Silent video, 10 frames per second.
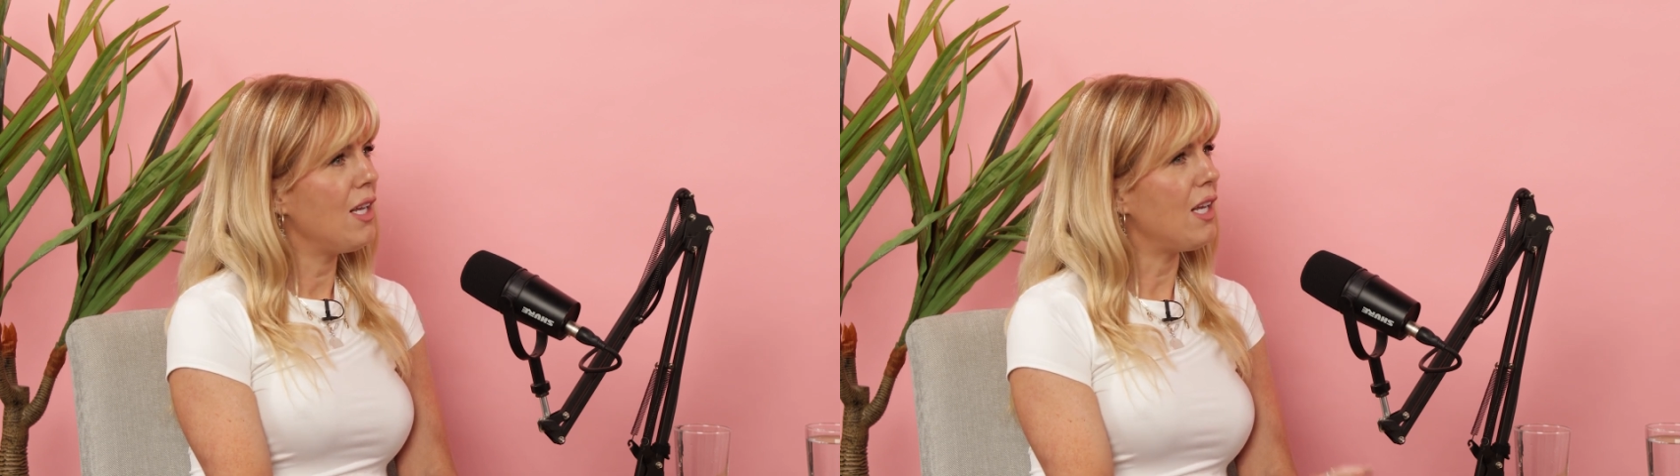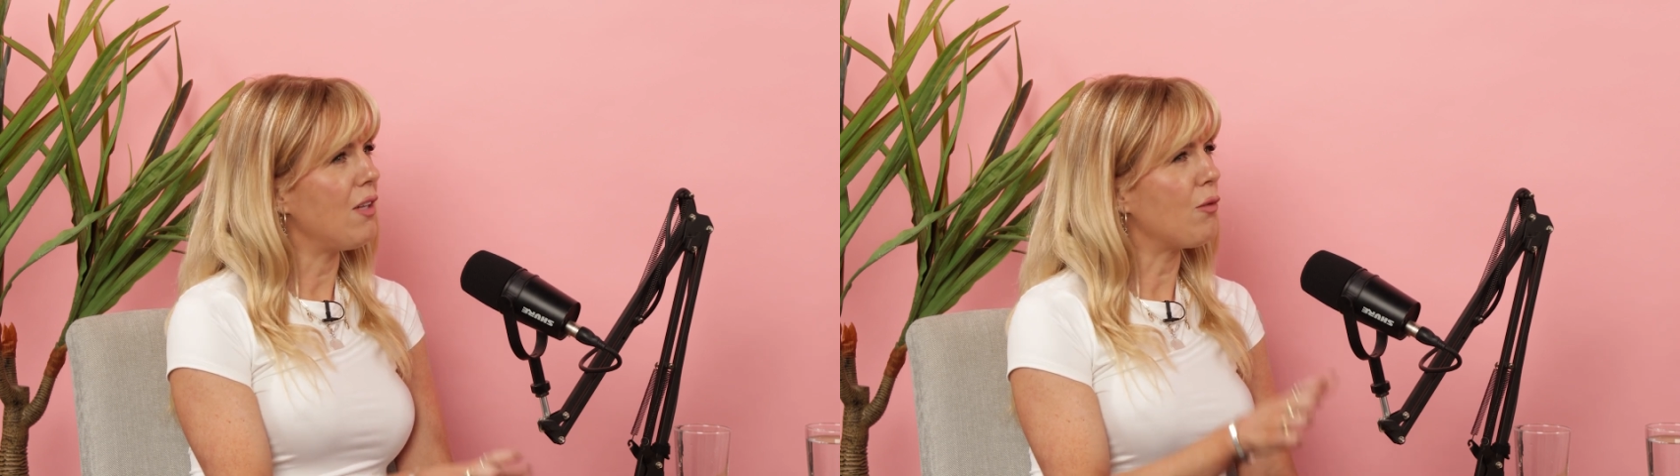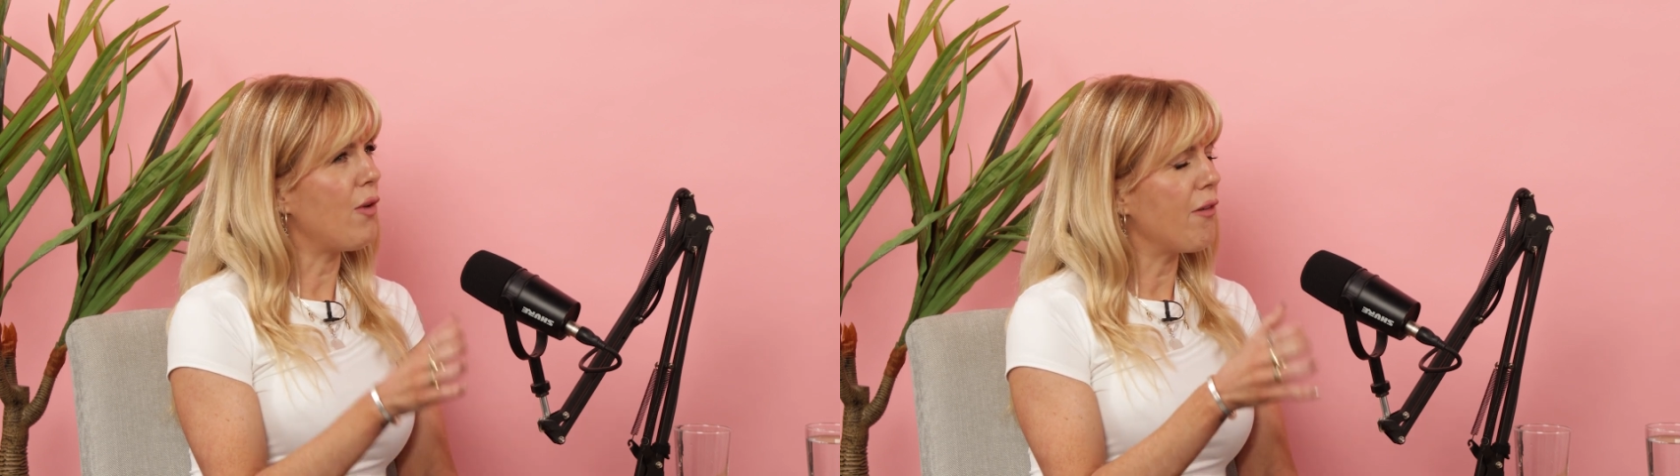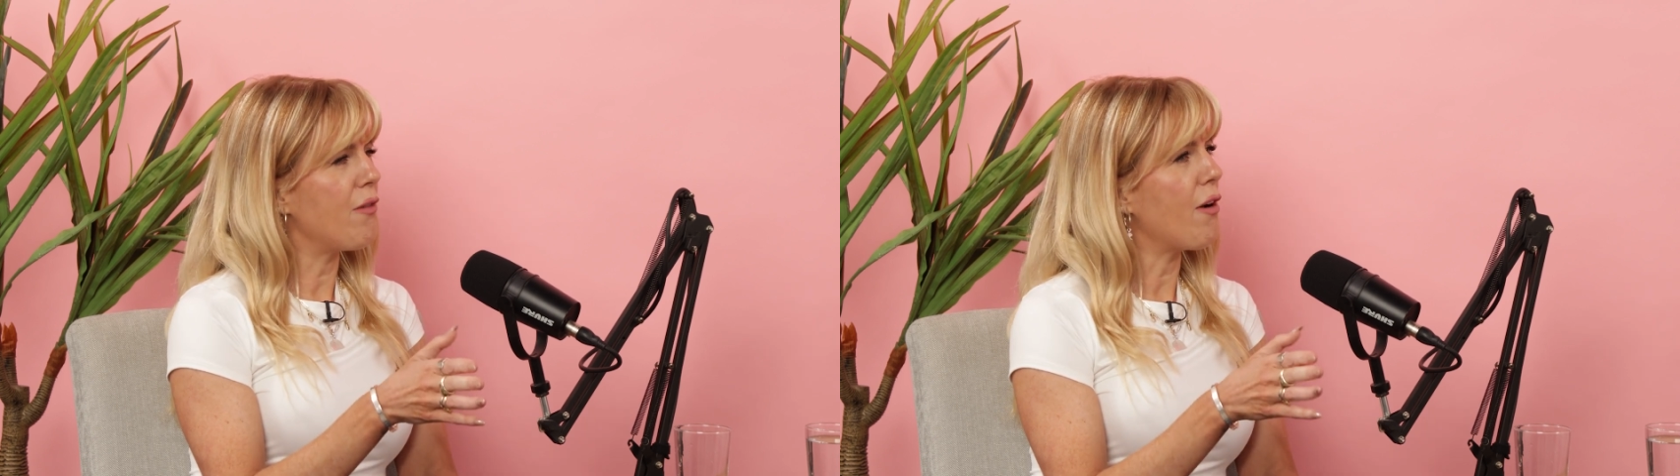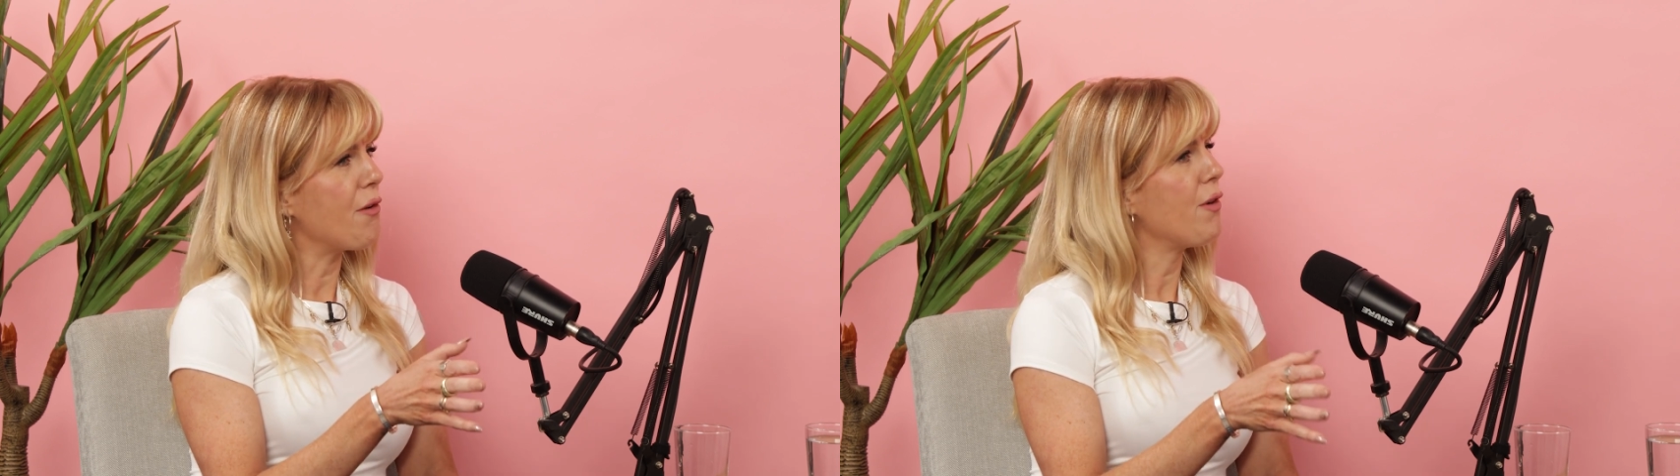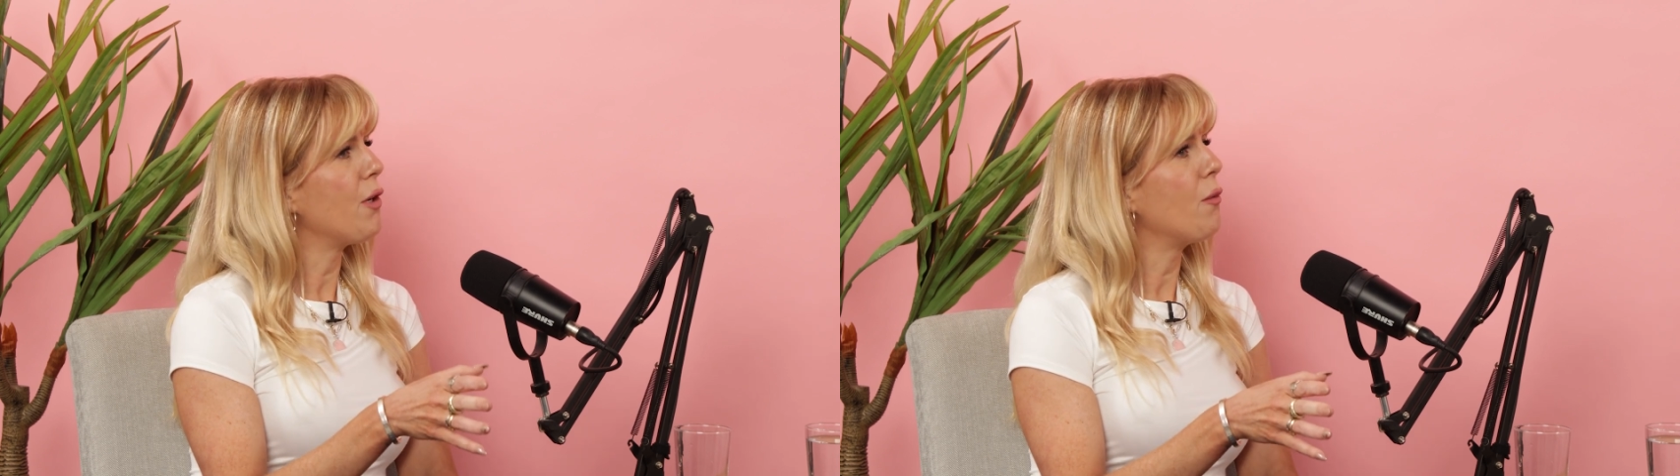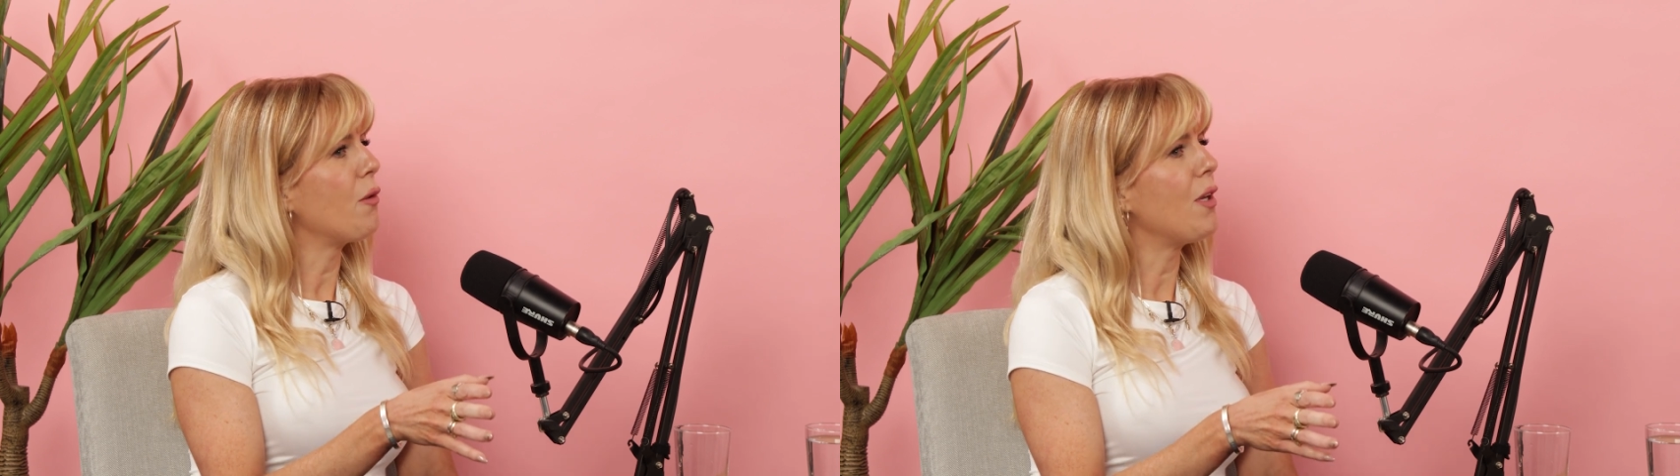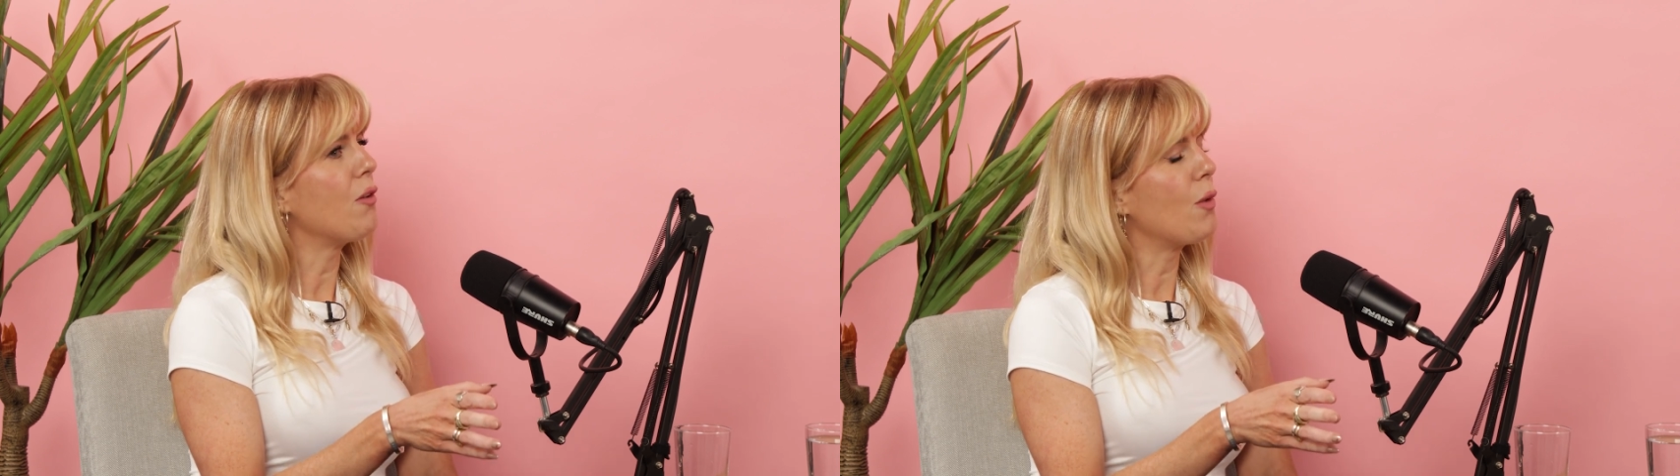He's very, very real
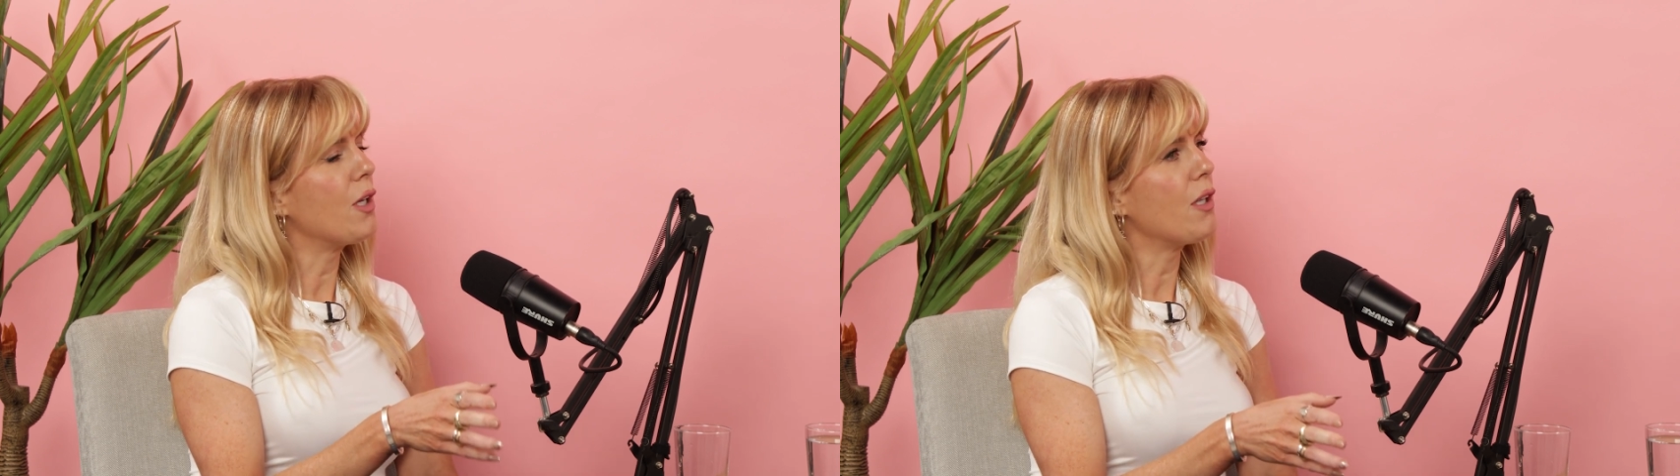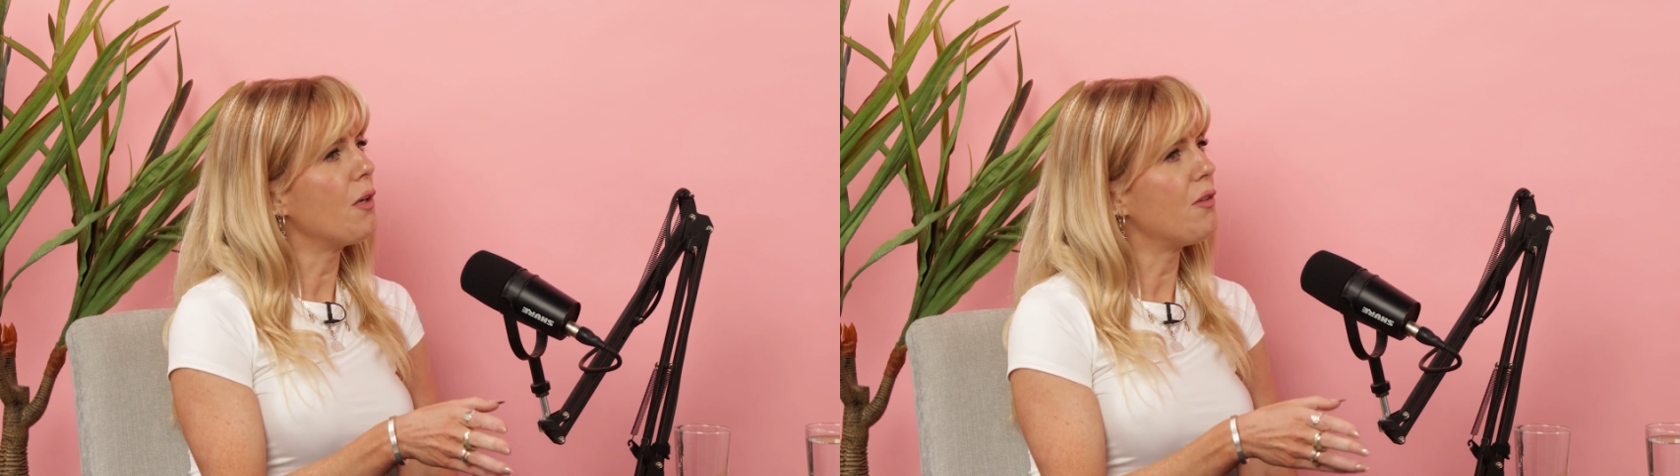with me as well, though.